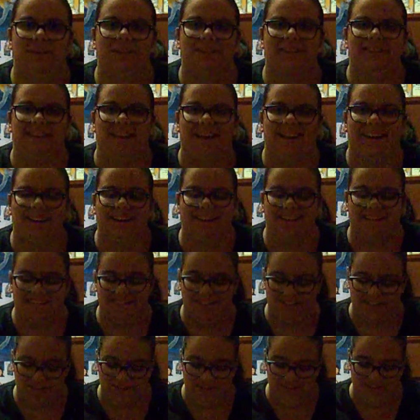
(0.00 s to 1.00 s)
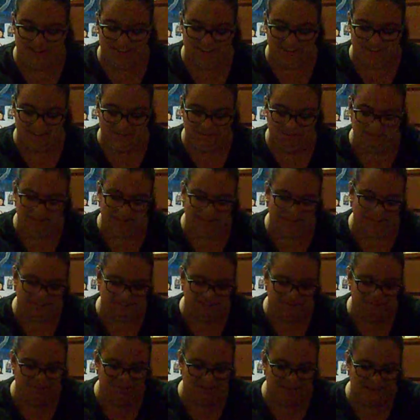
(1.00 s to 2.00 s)
he died, and it's just like, oh my god,
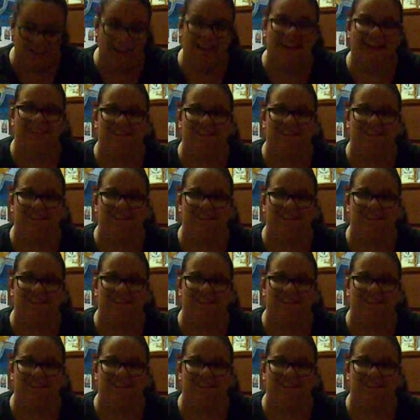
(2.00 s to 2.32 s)
don't die,